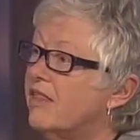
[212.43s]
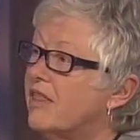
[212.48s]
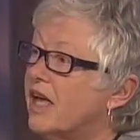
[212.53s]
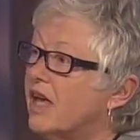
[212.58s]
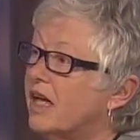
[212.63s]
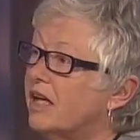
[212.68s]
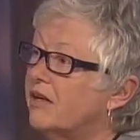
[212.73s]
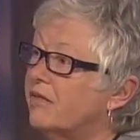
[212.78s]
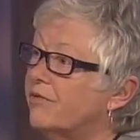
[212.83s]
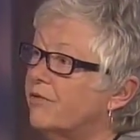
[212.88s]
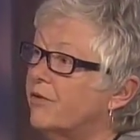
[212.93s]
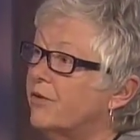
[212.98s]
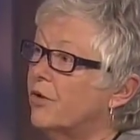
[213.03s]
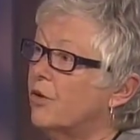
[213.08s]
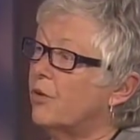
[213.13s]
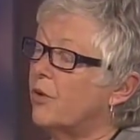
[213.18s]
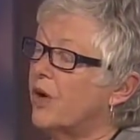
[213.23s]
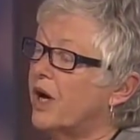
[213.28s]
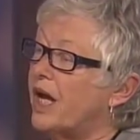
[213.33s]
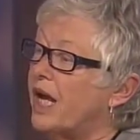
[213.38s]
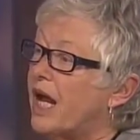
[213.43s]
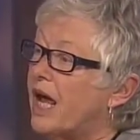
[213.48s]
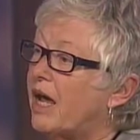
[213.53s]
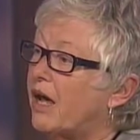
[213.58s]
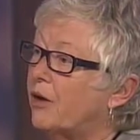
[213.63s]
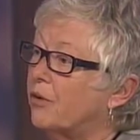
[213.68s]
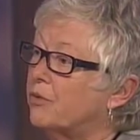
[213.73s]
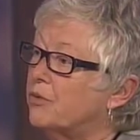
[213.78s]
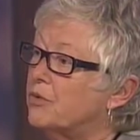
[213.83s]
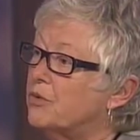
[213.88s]
that going
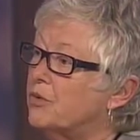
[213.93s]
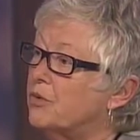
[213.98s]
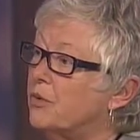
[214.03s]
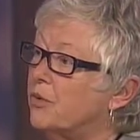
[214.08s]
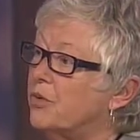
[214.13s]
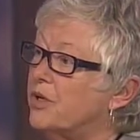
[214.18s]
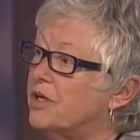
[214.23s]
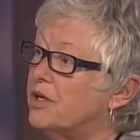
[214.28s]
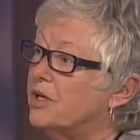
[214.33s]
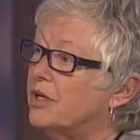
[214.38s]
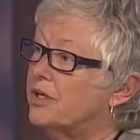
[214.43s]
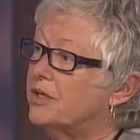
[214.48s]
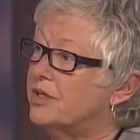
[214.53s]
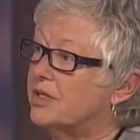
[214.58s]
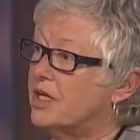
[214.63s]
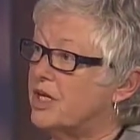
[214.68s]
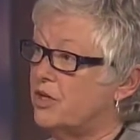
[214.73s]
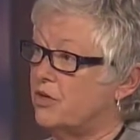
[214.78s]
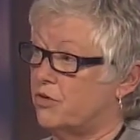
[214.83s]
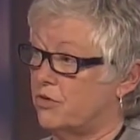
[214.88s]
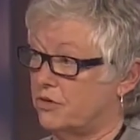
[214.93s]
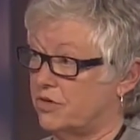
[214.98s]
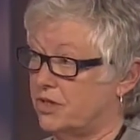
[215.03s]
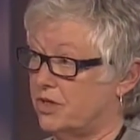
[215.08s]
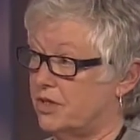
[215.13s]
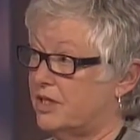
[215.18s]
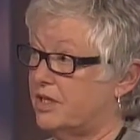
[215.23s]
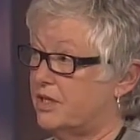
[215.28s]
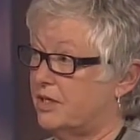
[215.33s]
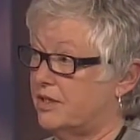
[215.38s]
out to the
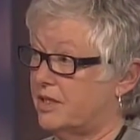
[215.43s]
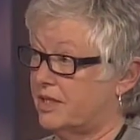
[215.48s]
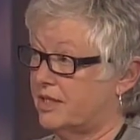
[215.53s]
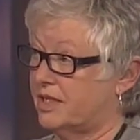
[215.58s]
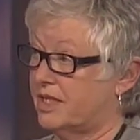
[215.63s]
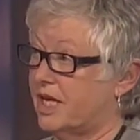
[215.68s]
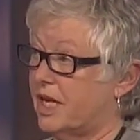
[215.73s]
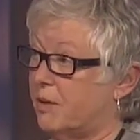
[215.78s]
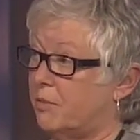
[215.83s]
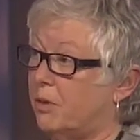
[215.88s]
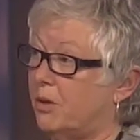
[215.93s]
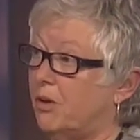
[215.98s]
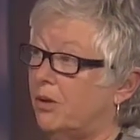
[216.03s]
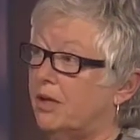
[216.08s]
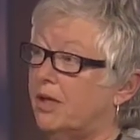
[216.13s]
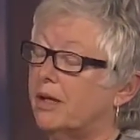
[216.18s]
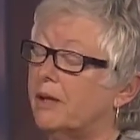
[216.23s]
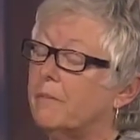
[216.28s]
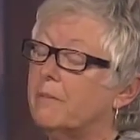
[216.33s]
seniors and disabled,